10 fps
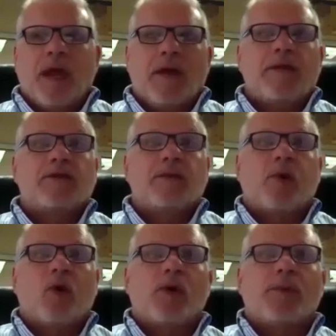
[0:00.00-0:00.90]
And there's a
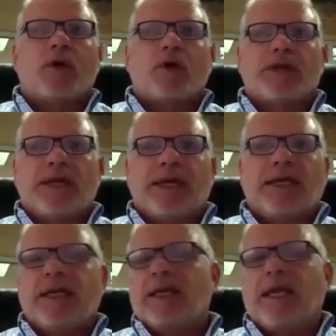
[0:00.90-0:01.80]
program called an
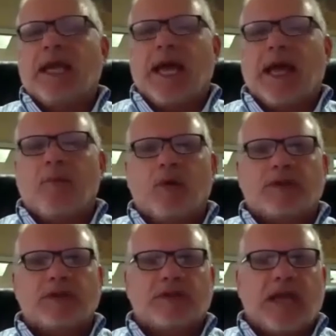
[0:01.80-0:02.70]
EDDM,
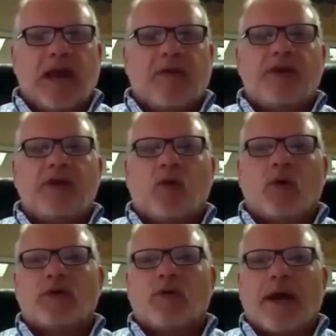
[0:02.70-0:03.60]
which is an every
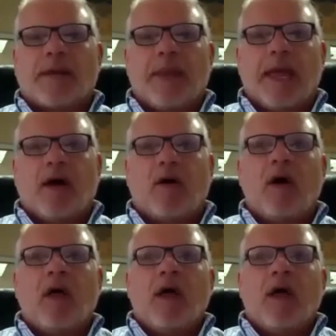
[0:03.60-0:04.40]
door direct mail,